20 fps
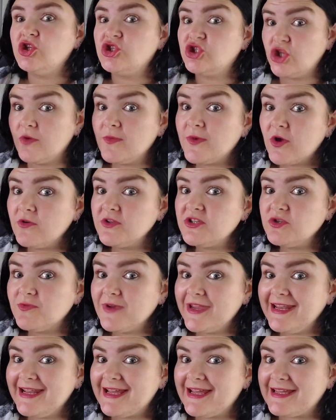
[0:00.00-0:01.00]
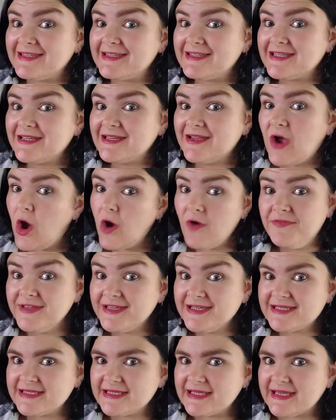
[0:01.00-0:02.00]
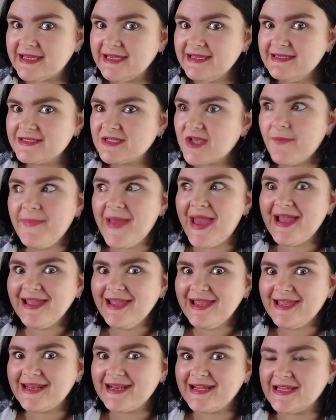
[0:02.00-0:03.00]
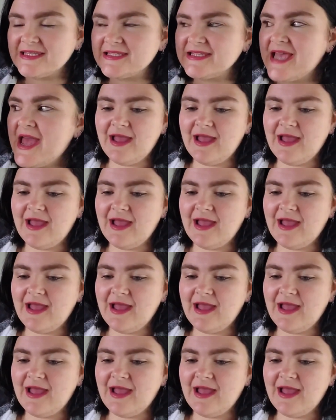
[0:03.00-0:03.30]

So I'm going to read it. Obviously, it's got pegging in it.